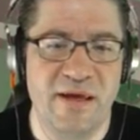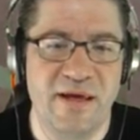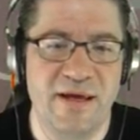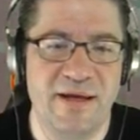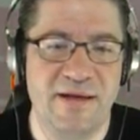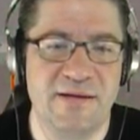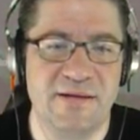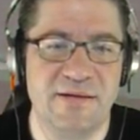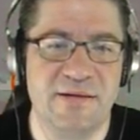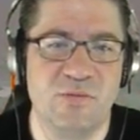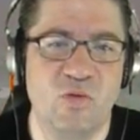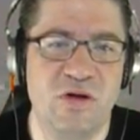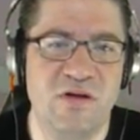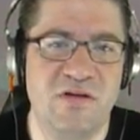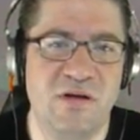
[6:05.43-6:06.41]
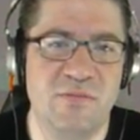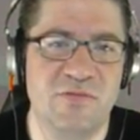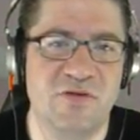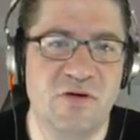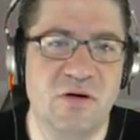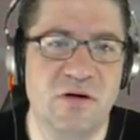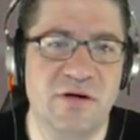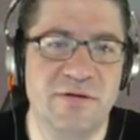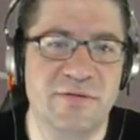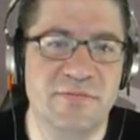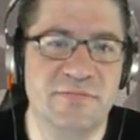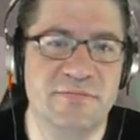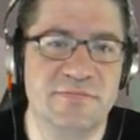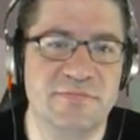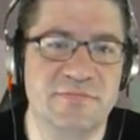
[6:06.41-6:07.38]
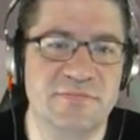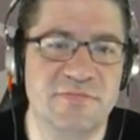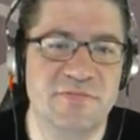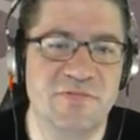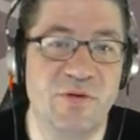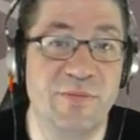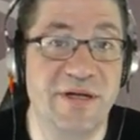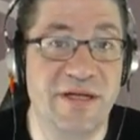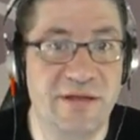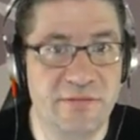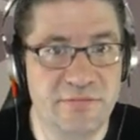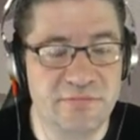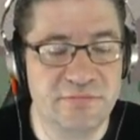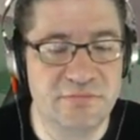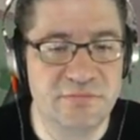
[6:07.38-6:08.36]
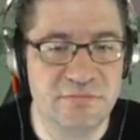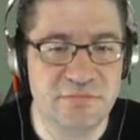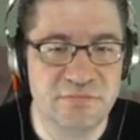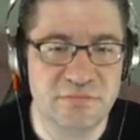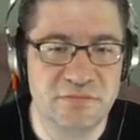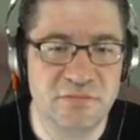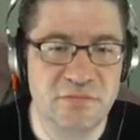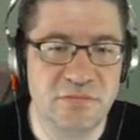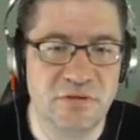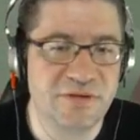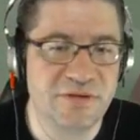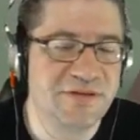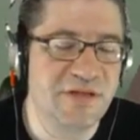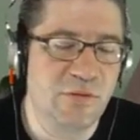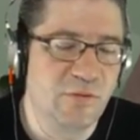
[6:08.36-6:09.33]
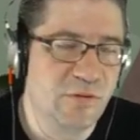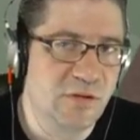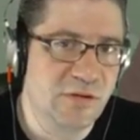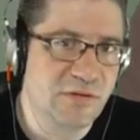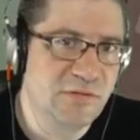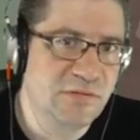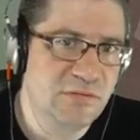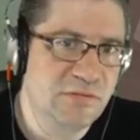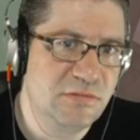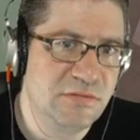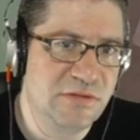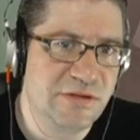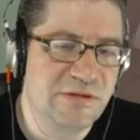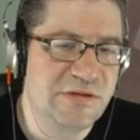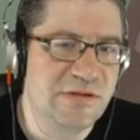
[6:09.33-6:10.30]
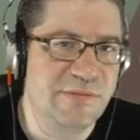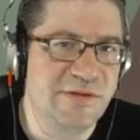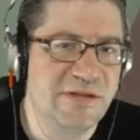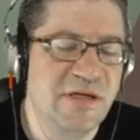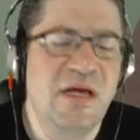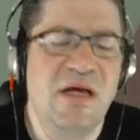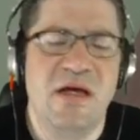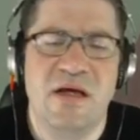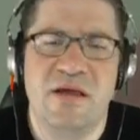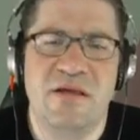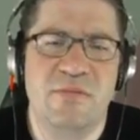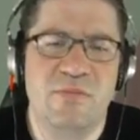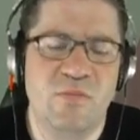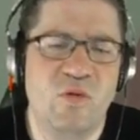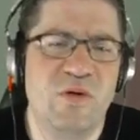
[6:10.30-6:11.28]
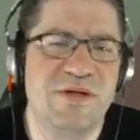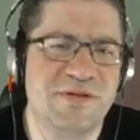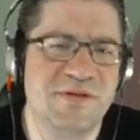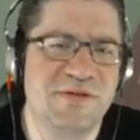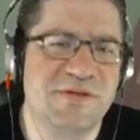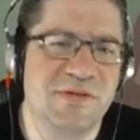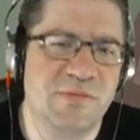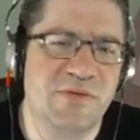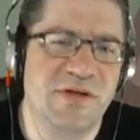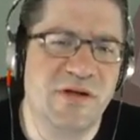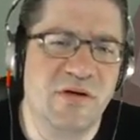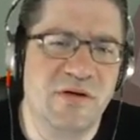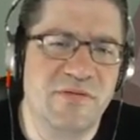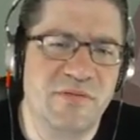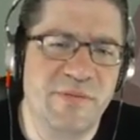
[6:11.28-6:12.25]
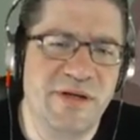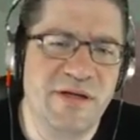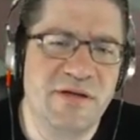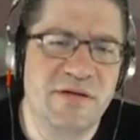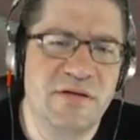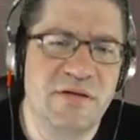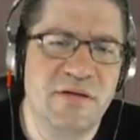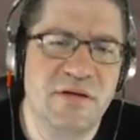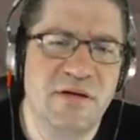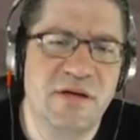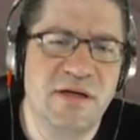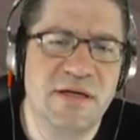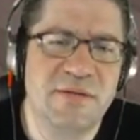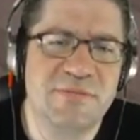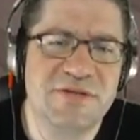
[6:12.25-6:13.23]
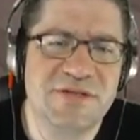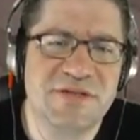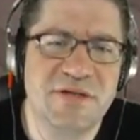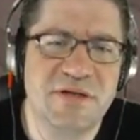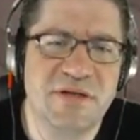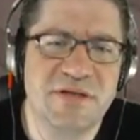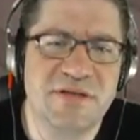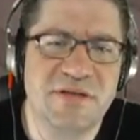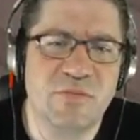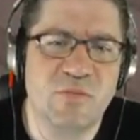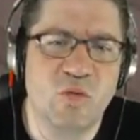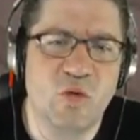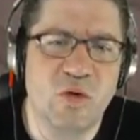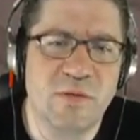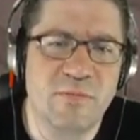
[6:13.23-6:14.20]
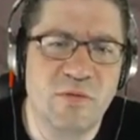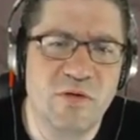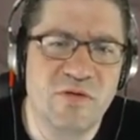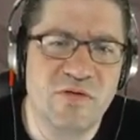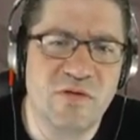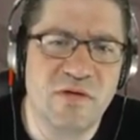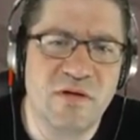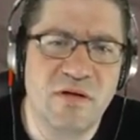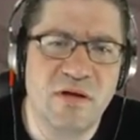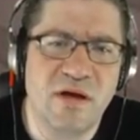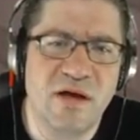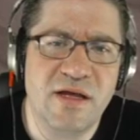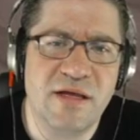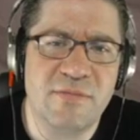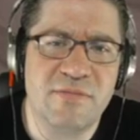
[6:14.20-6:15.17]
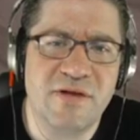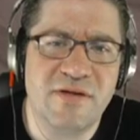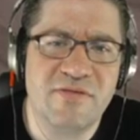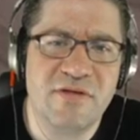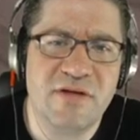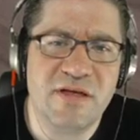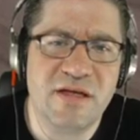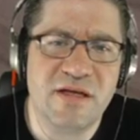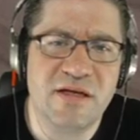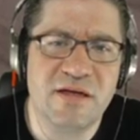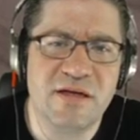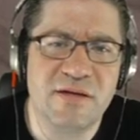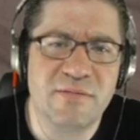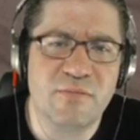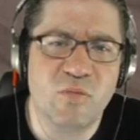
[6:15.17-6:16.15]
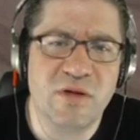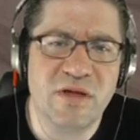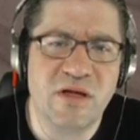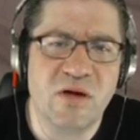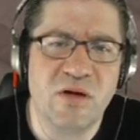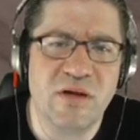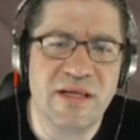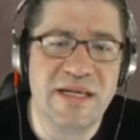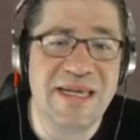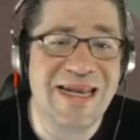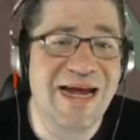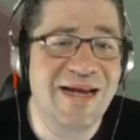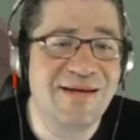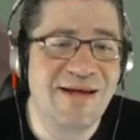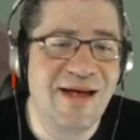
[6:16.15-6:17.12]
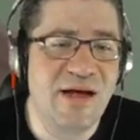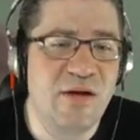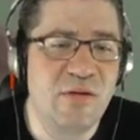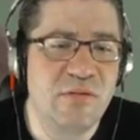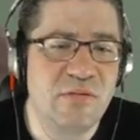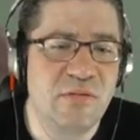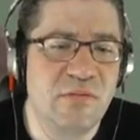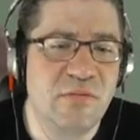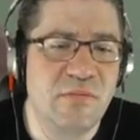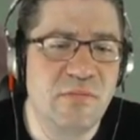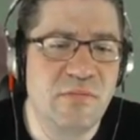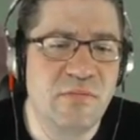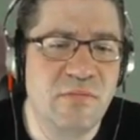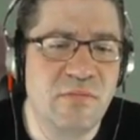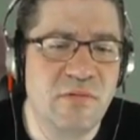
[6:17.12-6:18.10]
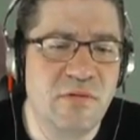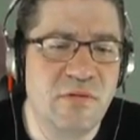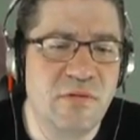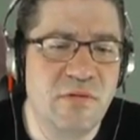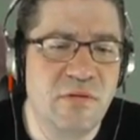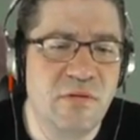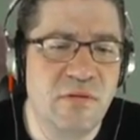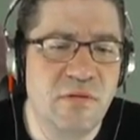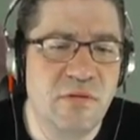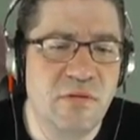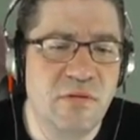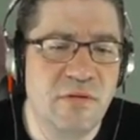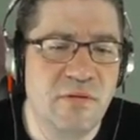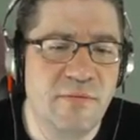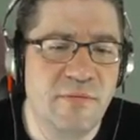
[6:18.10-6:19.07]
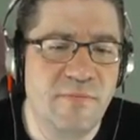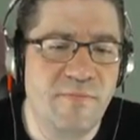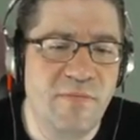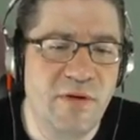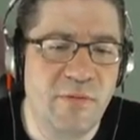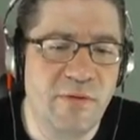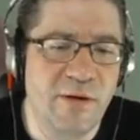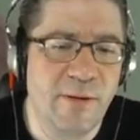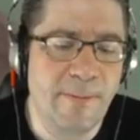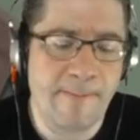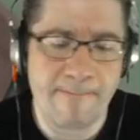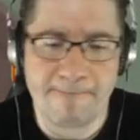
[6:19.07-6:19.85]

and the morning times are hard, for me, or at least they were, they used to be. The mornings are still pretty hard for me. I'm just not a morning person. I am definitely what they call a night owl. There we go.